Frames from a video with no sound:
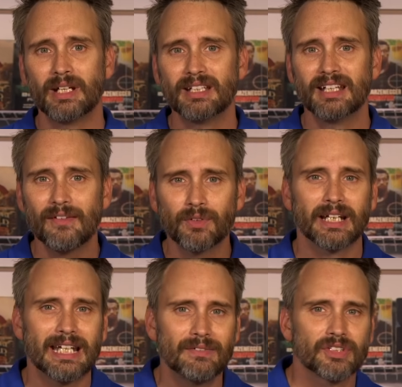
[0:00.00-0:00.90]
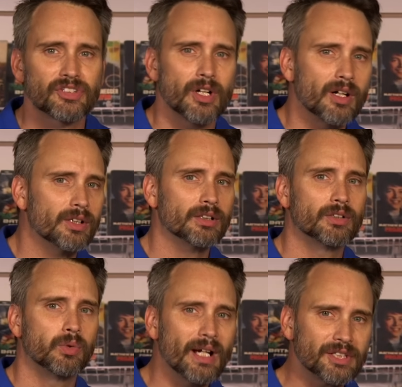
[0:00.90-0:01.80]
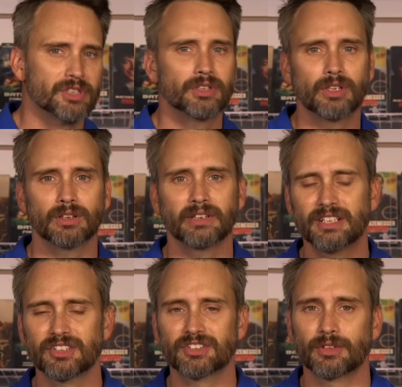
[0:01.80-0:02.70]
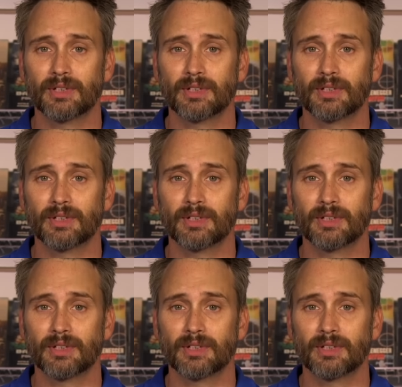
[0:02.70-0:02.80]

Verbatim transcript: We never even saw her question her allegiance to